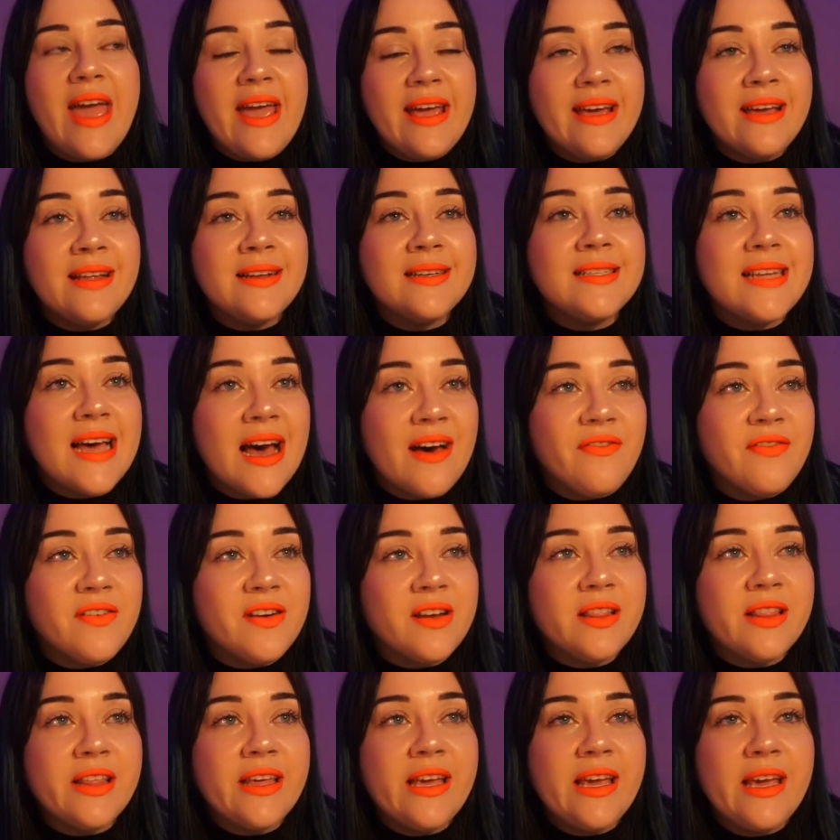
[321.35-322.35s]
can
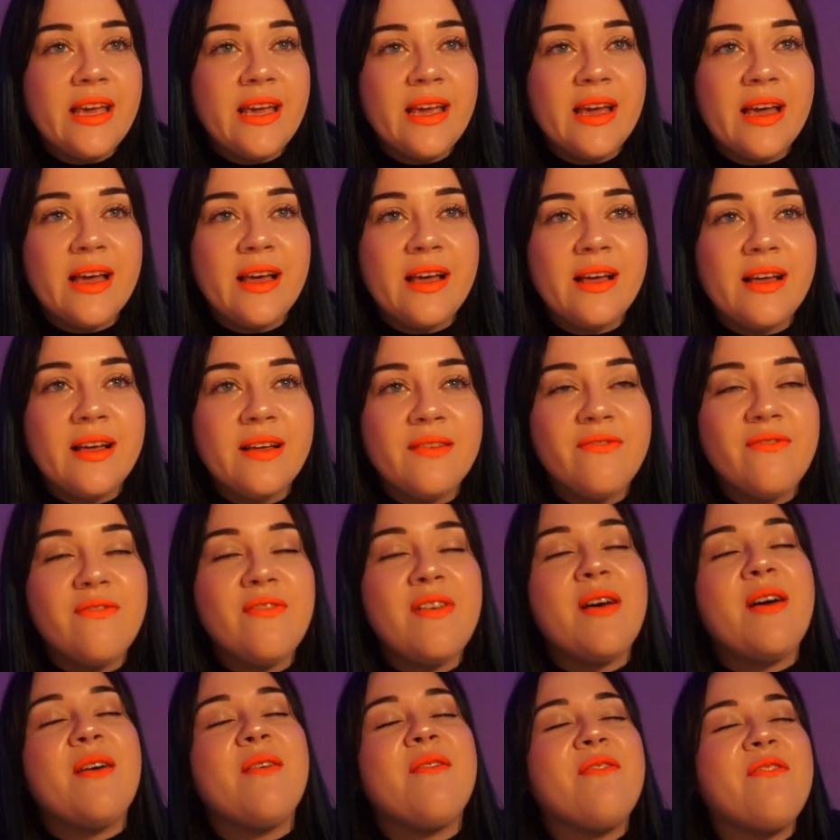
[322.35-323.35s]
definitely
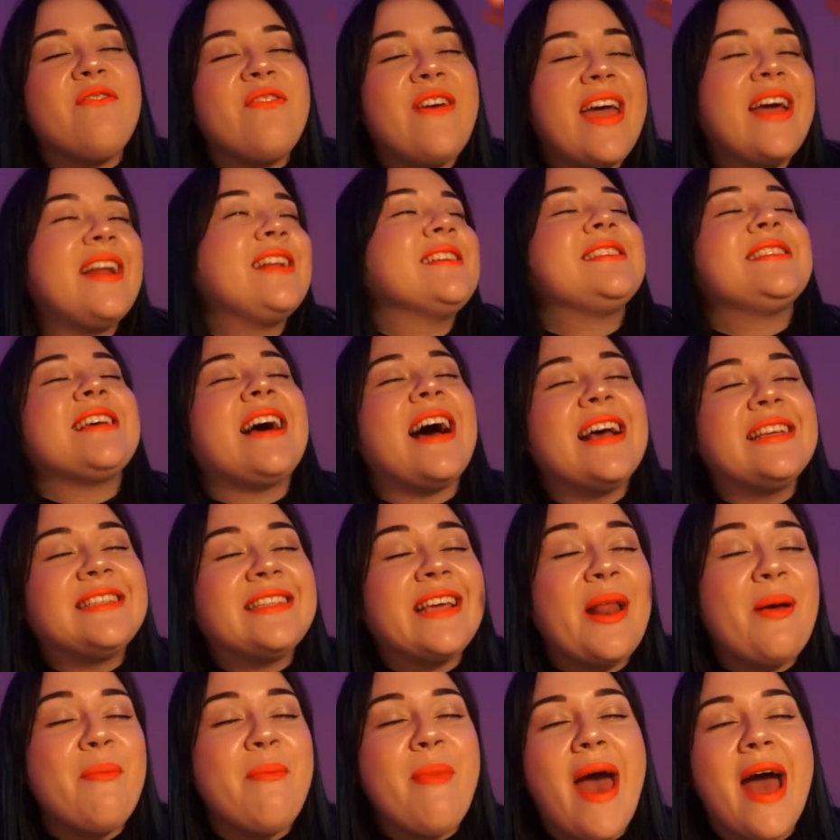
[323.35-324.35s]
fantasize
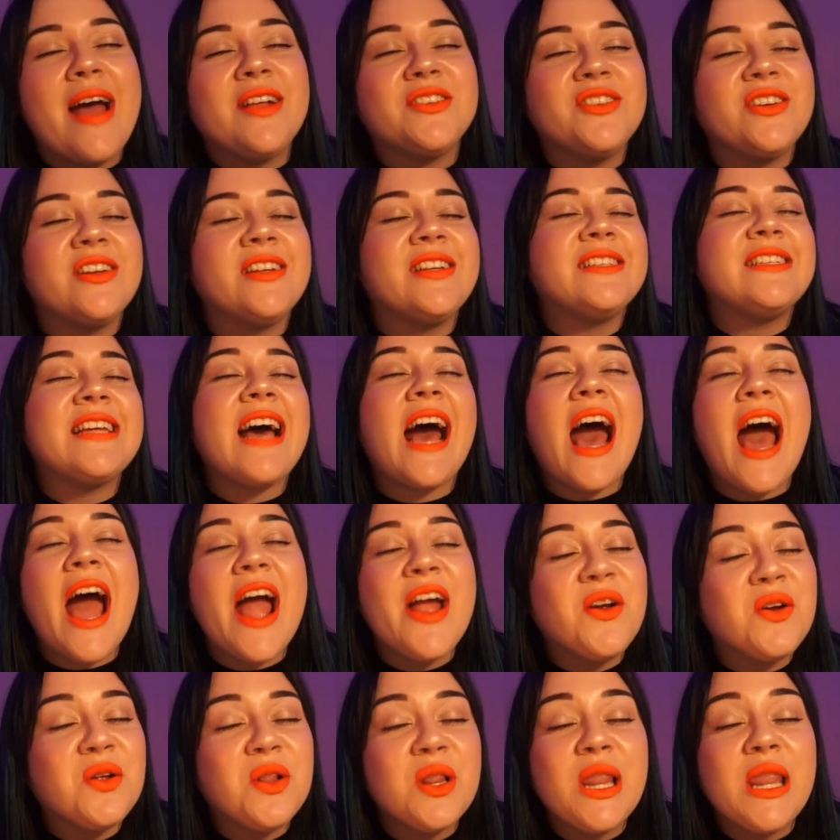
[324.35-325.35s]
and imagine an
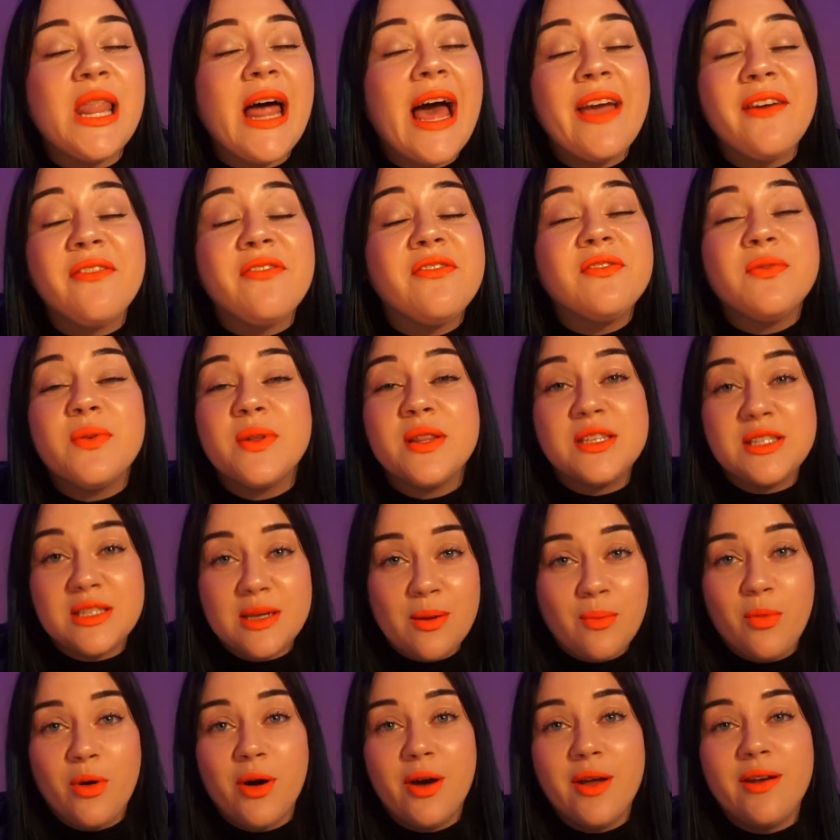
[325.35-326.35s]
entire life with
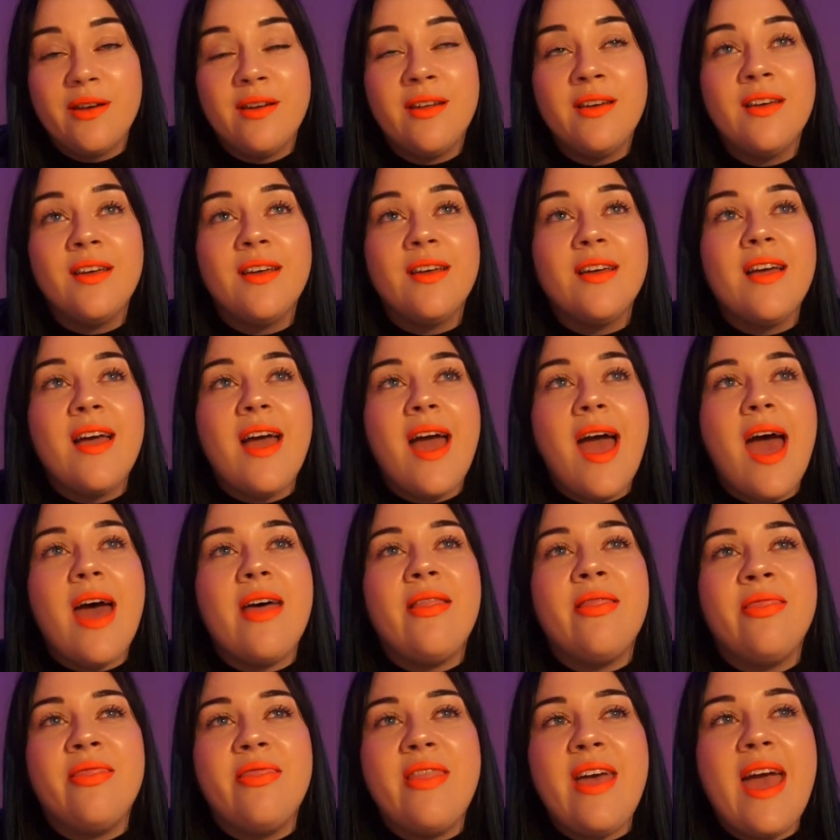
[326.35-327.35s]
someone,
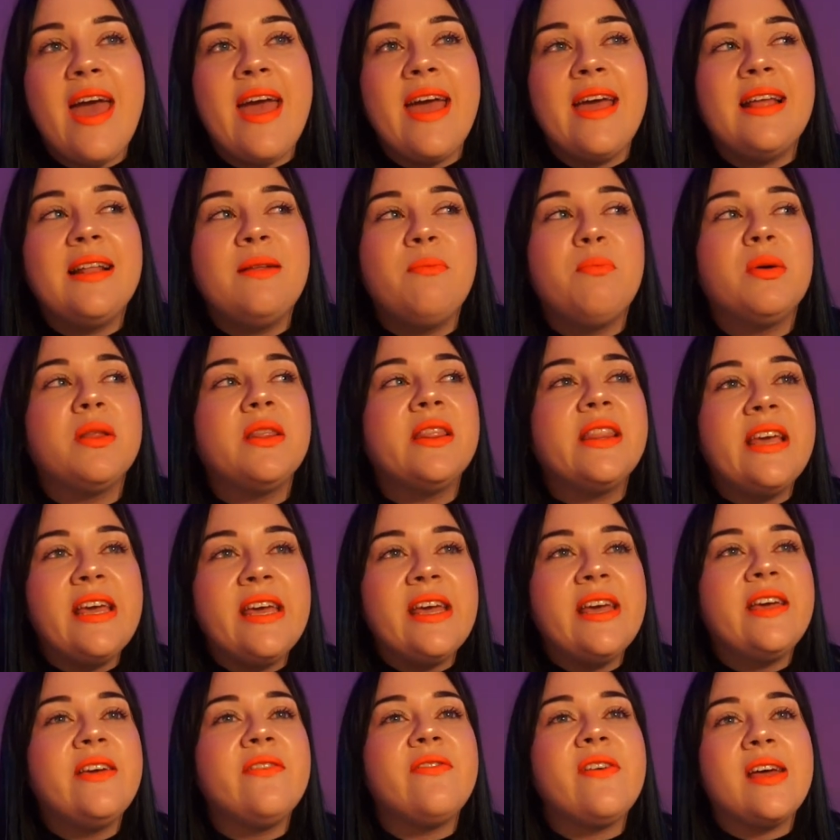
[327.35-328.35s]
and they
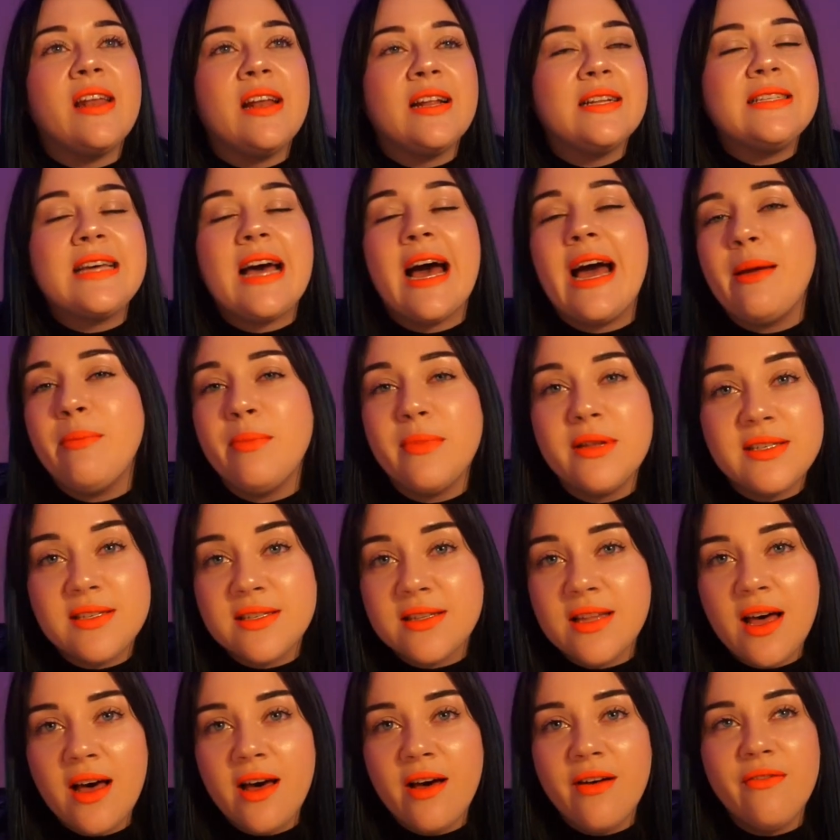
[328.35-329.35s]
believe in a
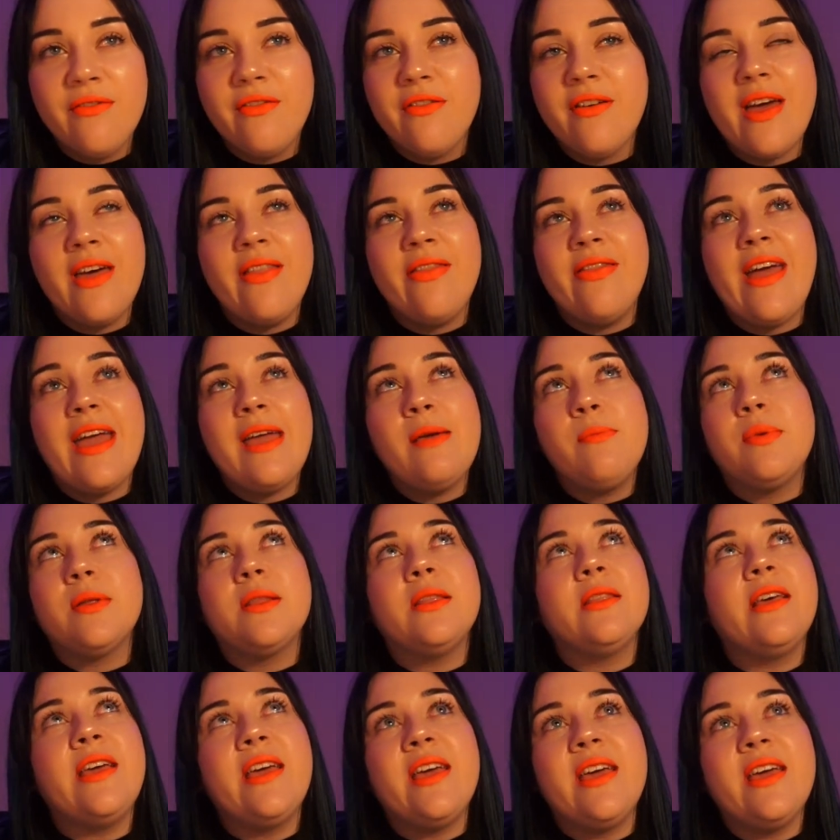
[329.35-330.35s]
timeless love, and they
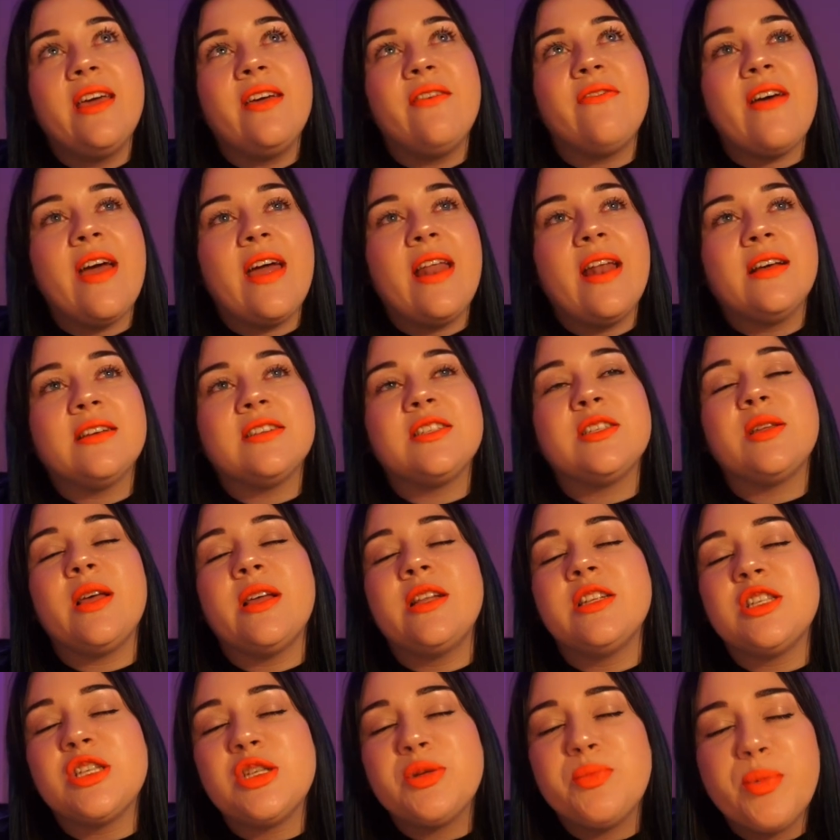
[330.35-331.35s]
believe in
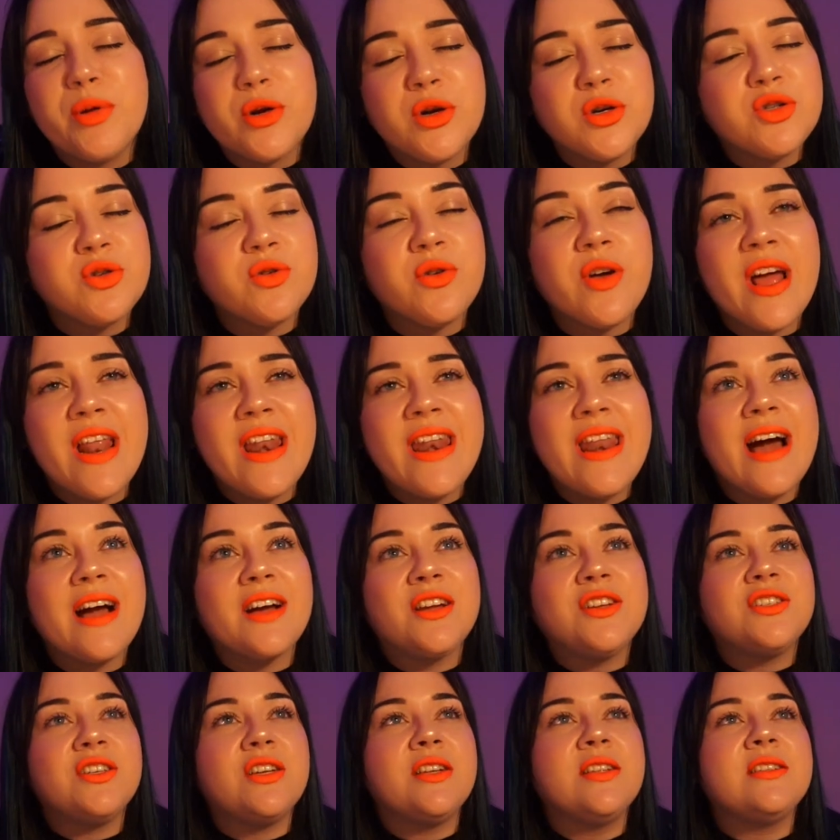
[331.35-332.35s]
spiritual
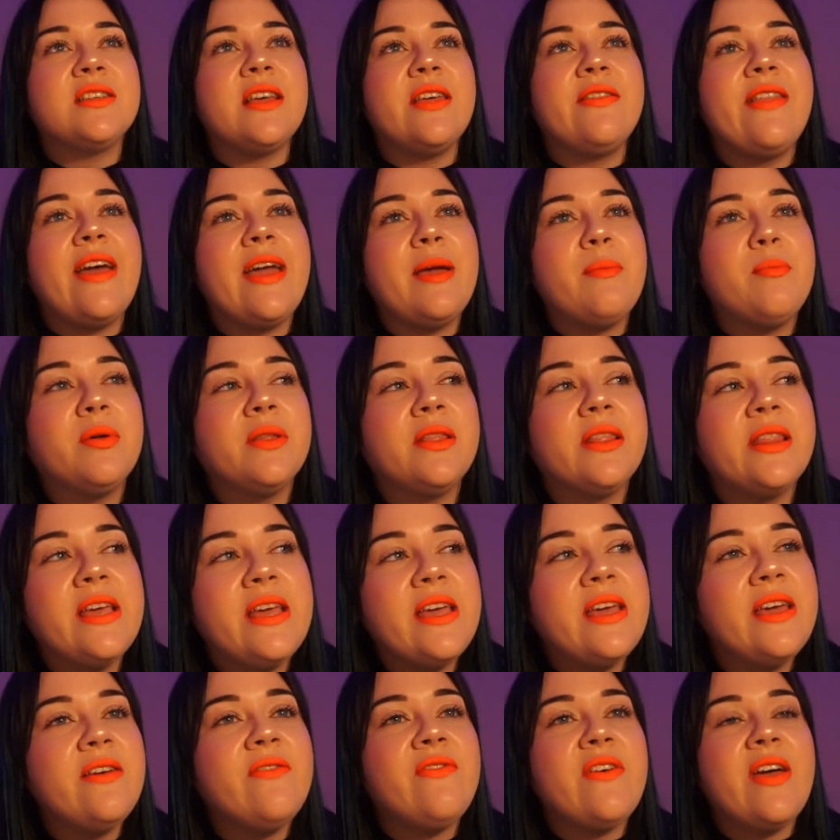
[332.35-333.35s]
connections, and they
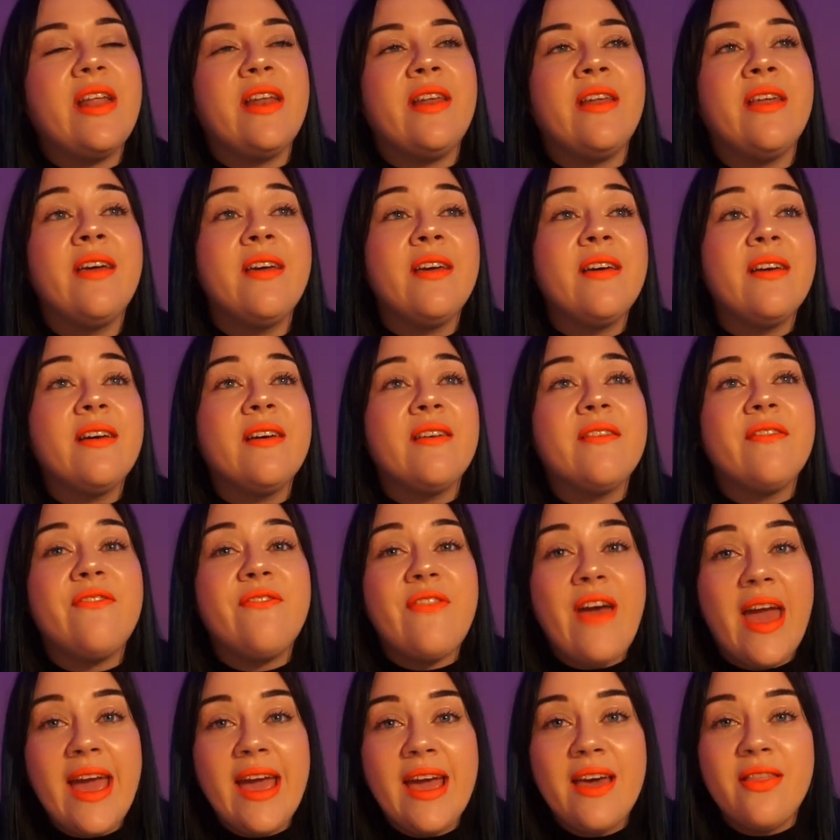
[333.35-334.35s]
believe in
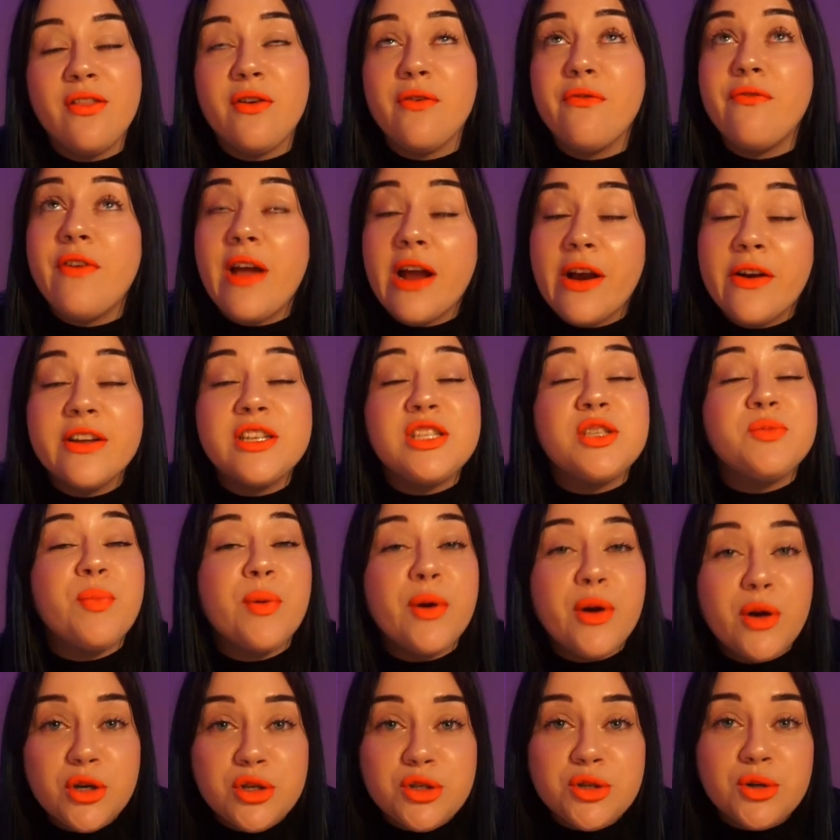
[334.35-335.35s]
fate, and they're very
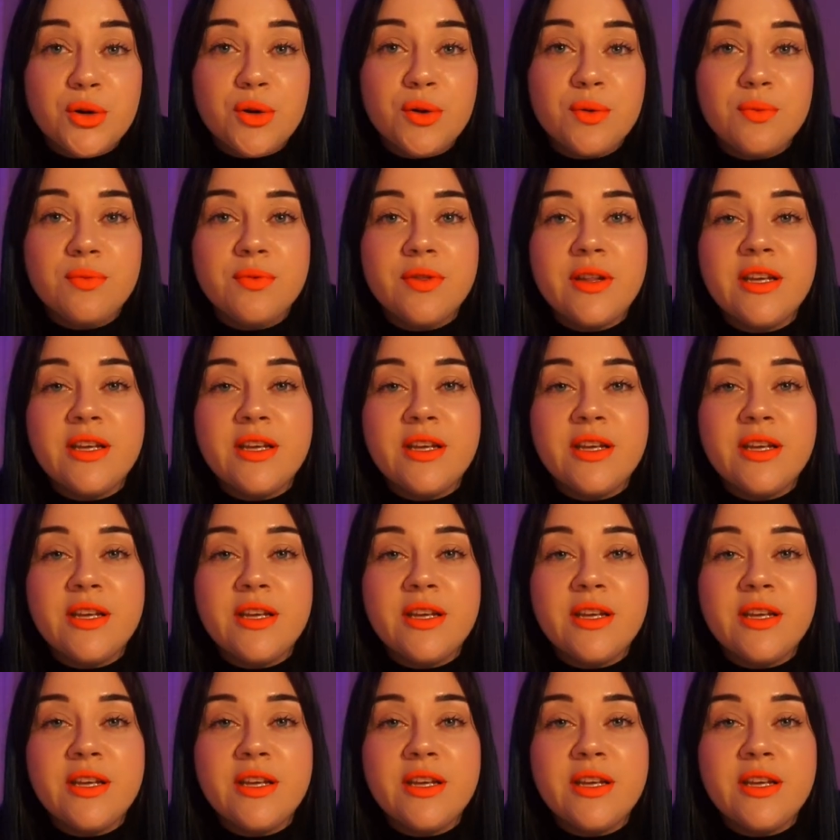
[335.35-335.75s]
spiritual.